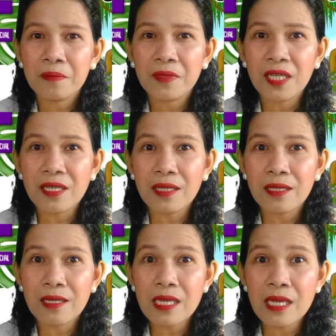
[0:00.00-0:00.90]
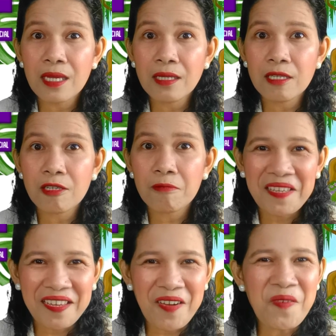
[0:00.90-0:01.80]
Does it eat?
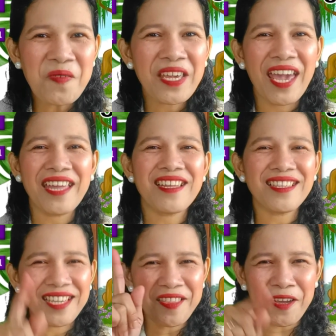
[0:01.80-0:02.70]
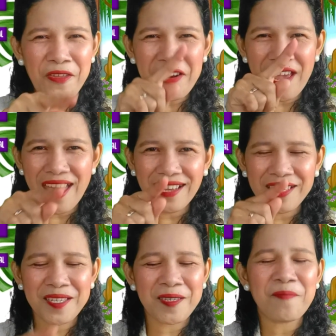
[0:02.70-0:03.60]
Okay, that's another
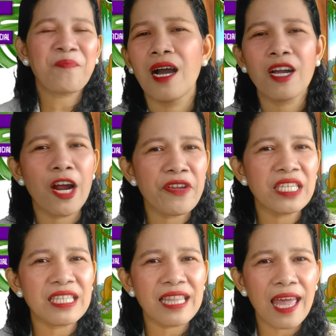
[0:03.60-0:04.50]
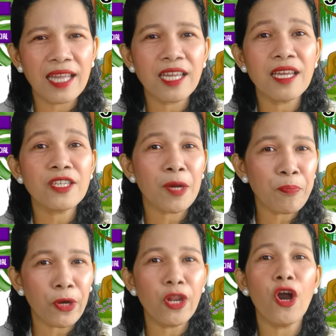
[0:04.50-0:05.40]
X. A car is not an
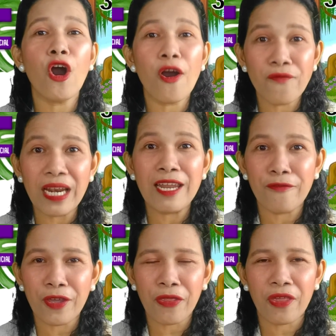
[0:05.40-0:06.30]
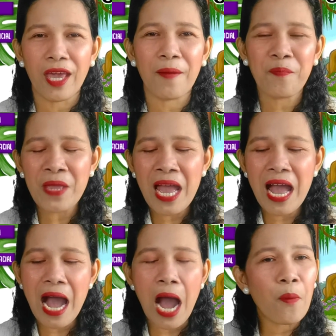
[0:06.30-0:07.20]
example of a living thing.
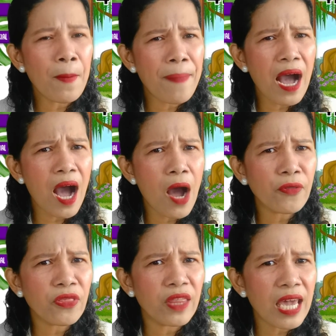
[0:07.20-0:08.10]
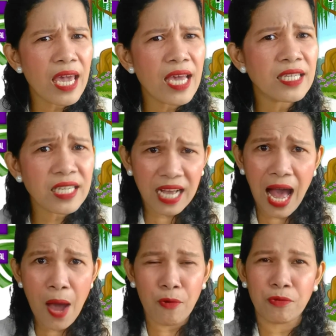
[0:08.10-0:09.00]
How about this
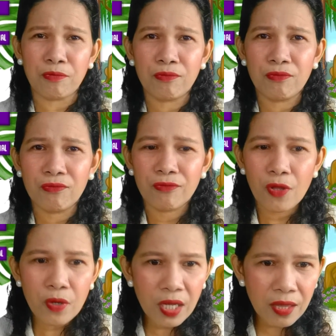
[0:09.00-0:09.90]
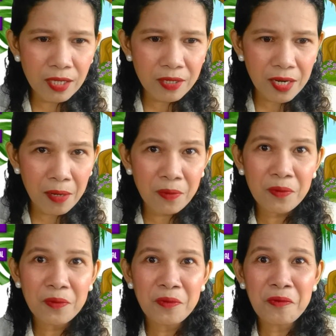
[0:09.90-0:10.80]
cow? Look at that cow
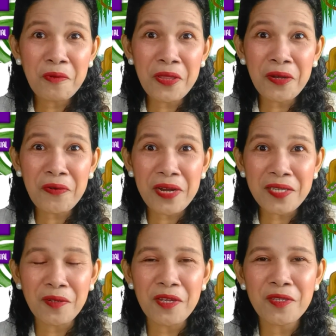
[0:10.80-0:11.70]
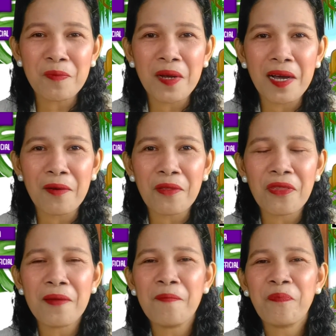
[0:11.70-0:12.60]
with the grass on its
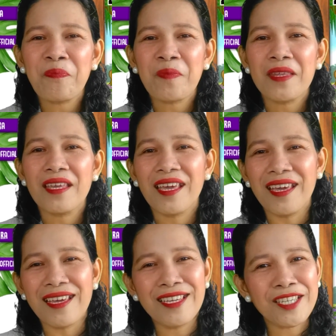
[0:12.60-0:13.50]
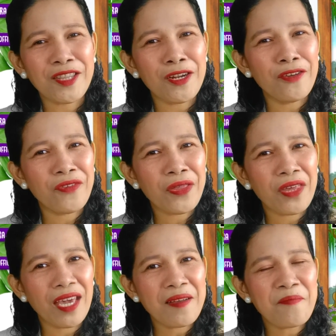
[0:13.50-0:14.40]
mouth. Is it a living
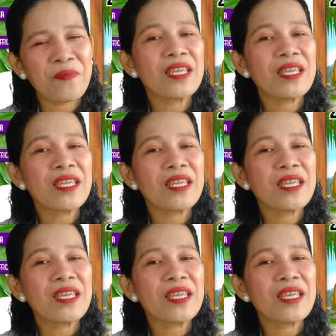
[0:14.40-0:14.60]
thing?